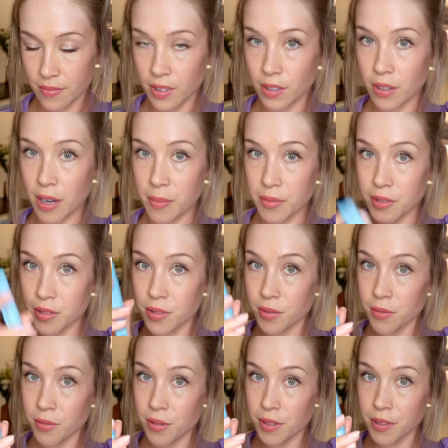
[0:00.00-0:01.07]
Grab the
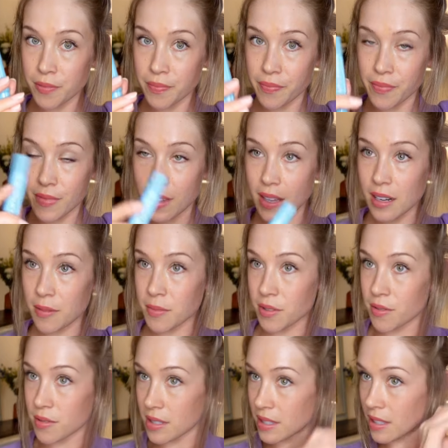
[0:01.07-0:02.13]
tool, and I'm
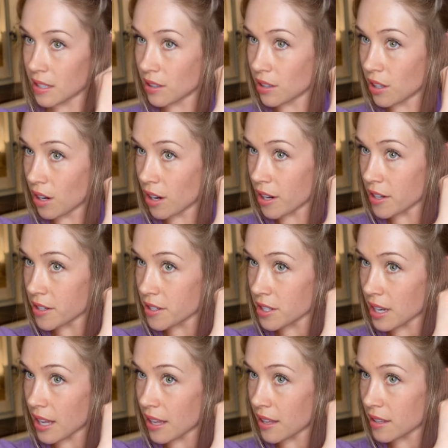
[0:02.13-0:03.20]
using the large
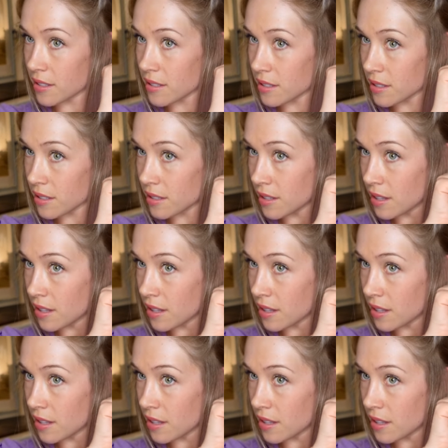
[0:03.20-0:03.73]
end.